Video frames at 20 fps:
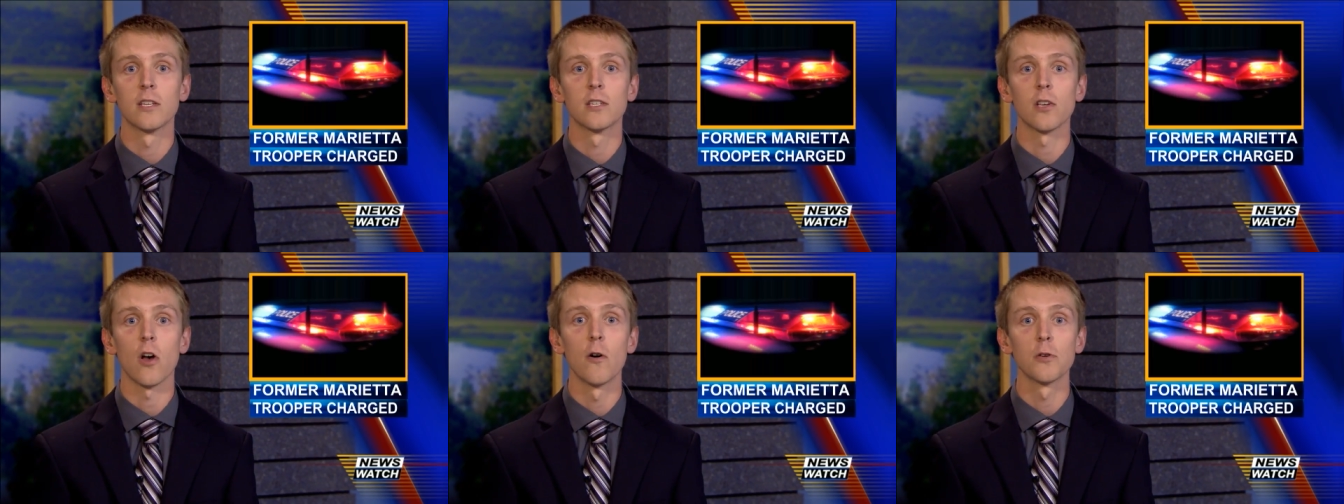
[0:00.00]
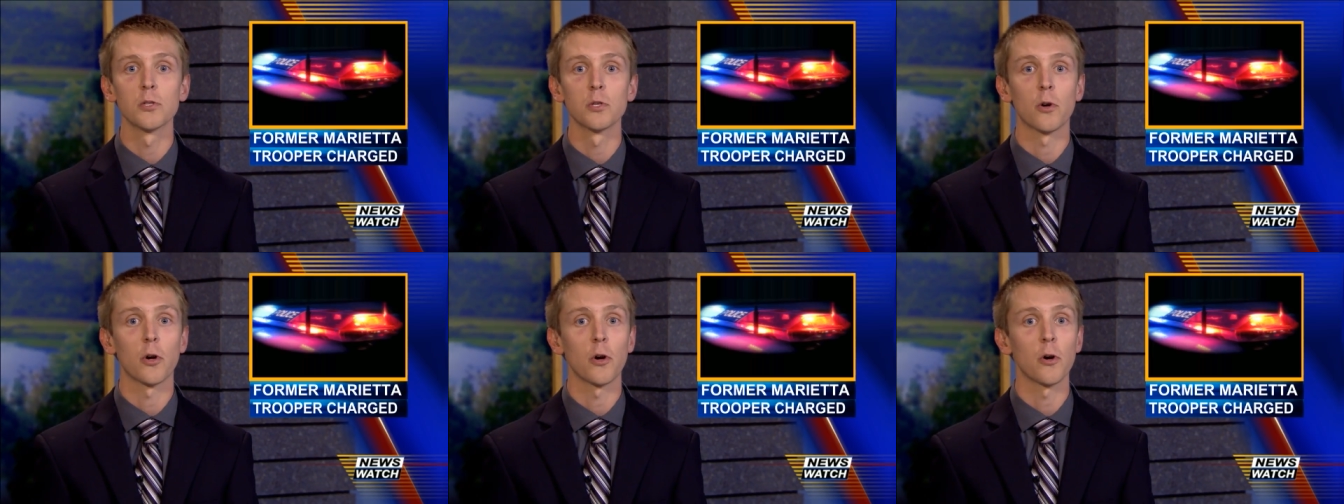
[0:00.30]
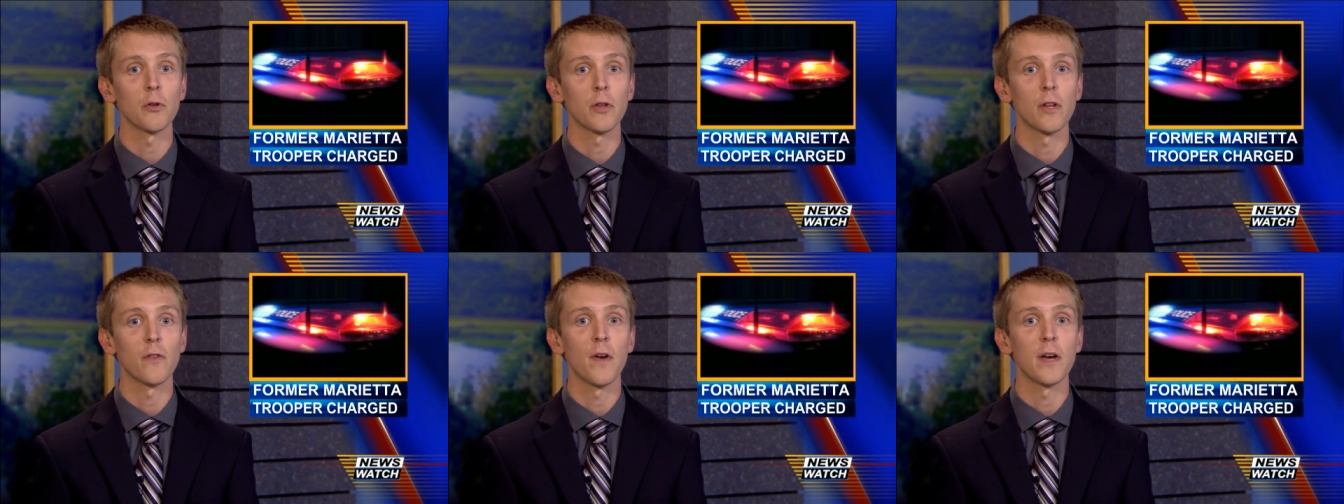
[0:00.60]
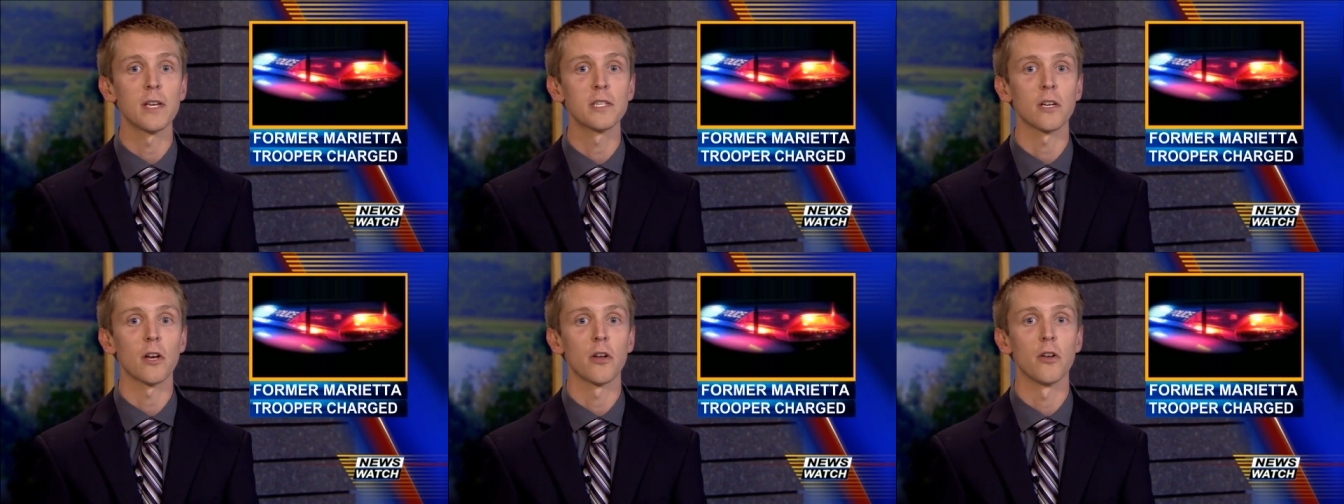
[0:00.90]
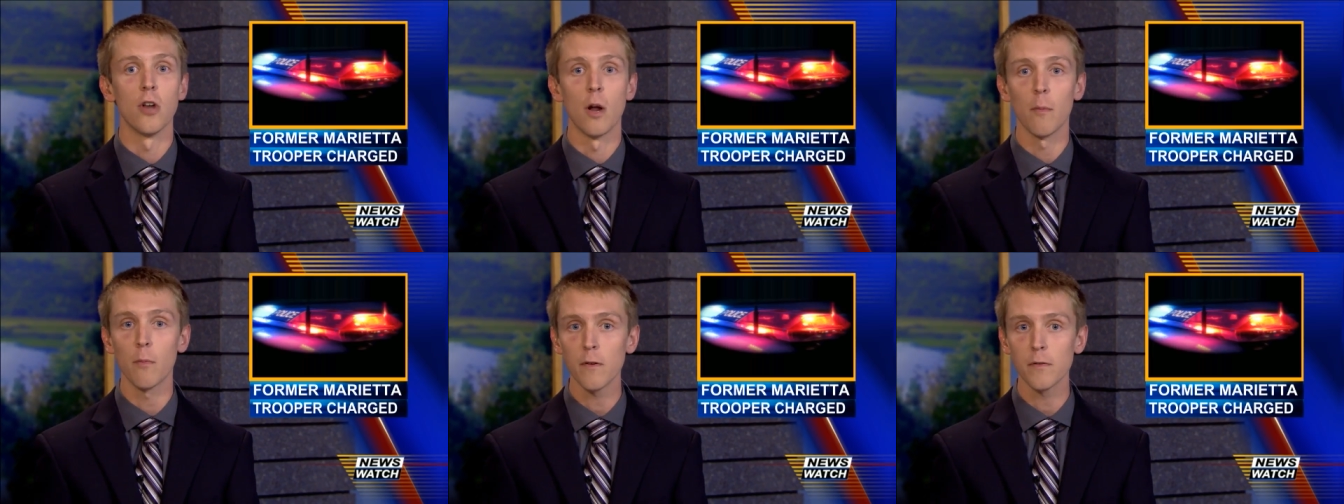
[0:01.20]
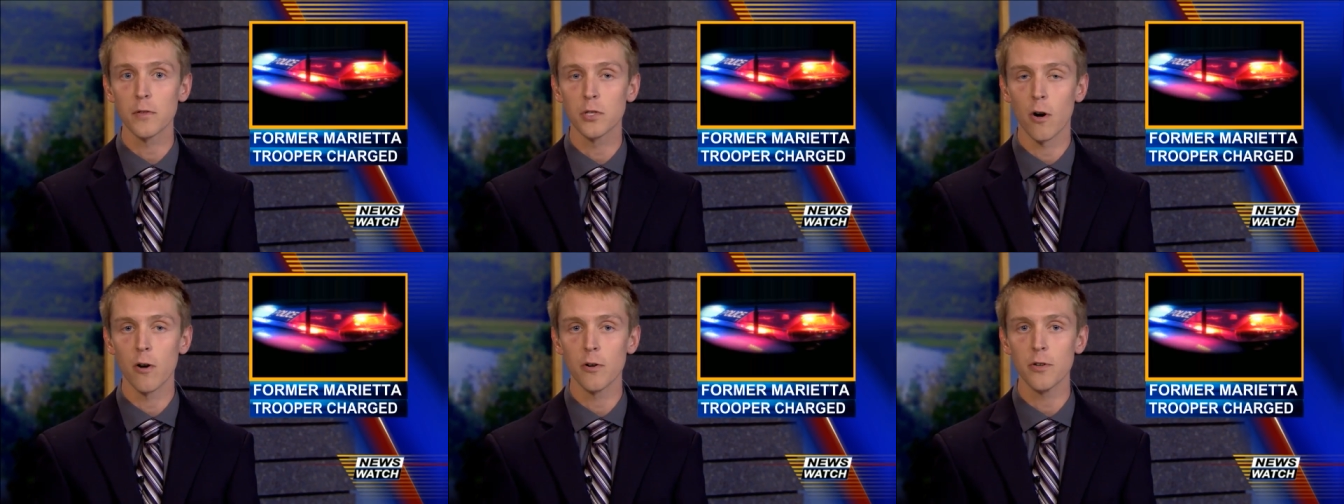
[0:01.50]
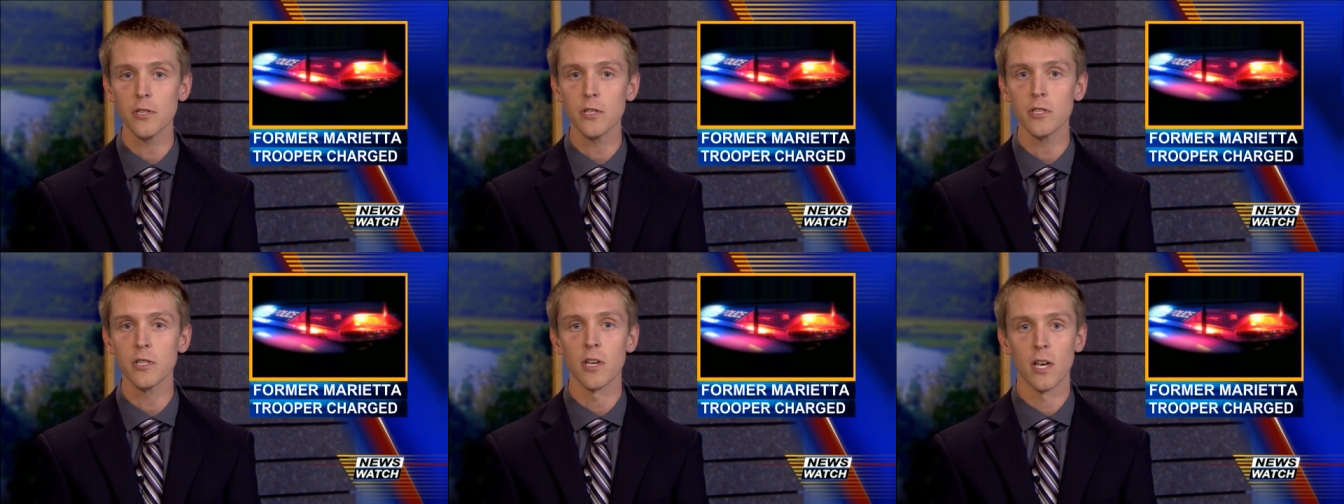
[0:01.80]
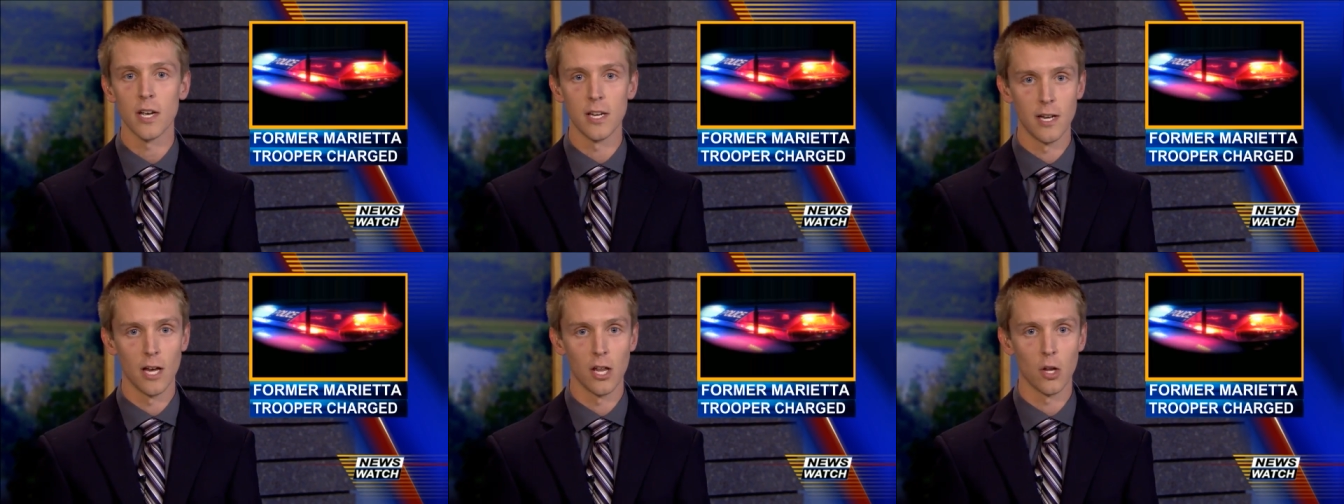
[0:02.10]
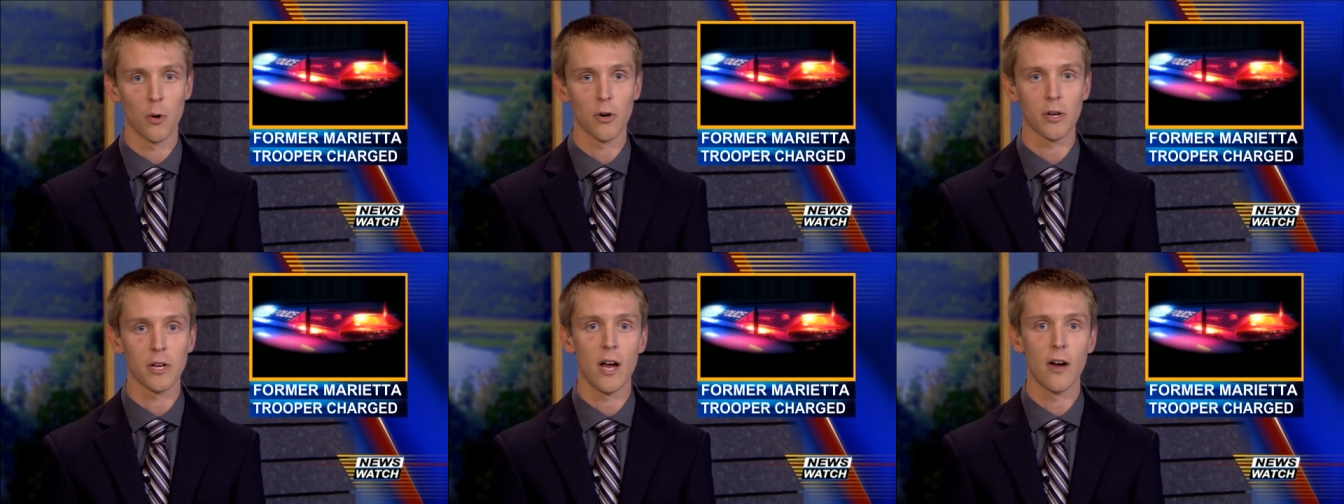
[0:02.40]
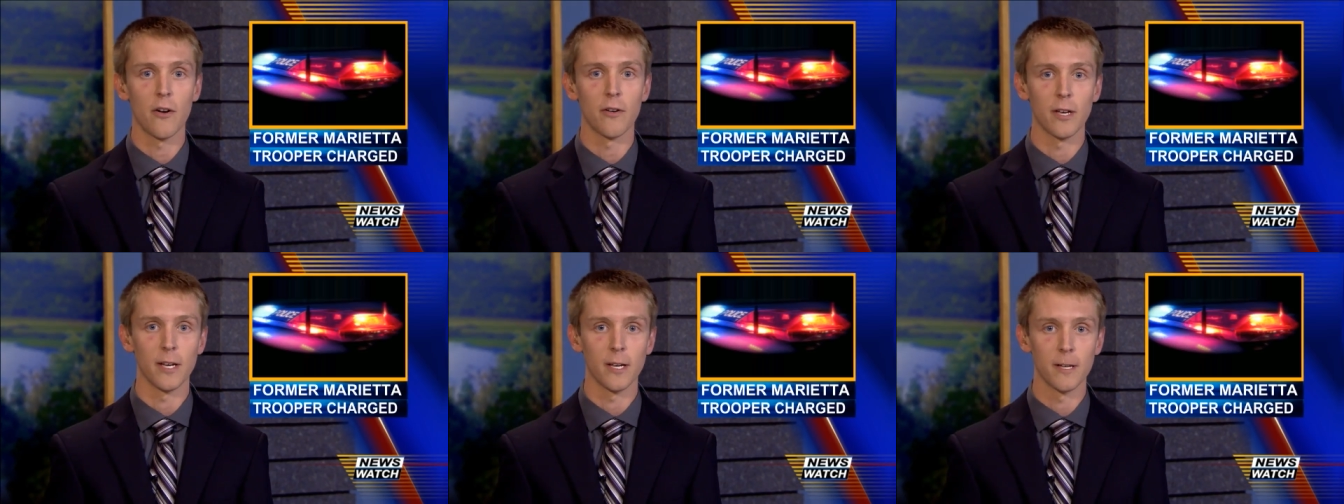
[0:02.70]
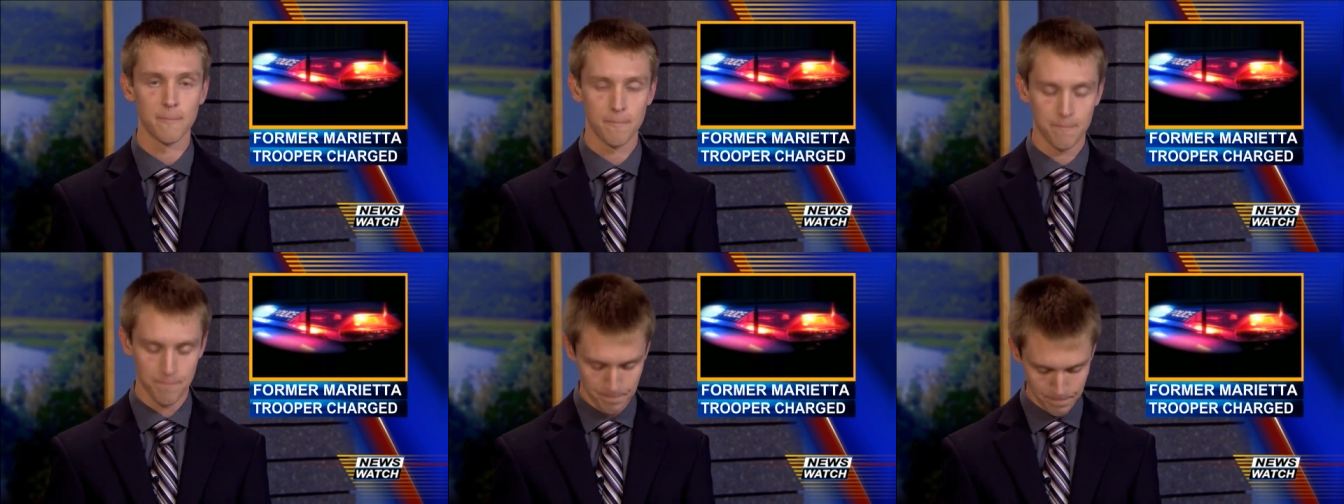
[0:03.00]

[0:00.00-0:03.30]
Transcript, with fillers: He is also currently facing a number of charges in Delaware County.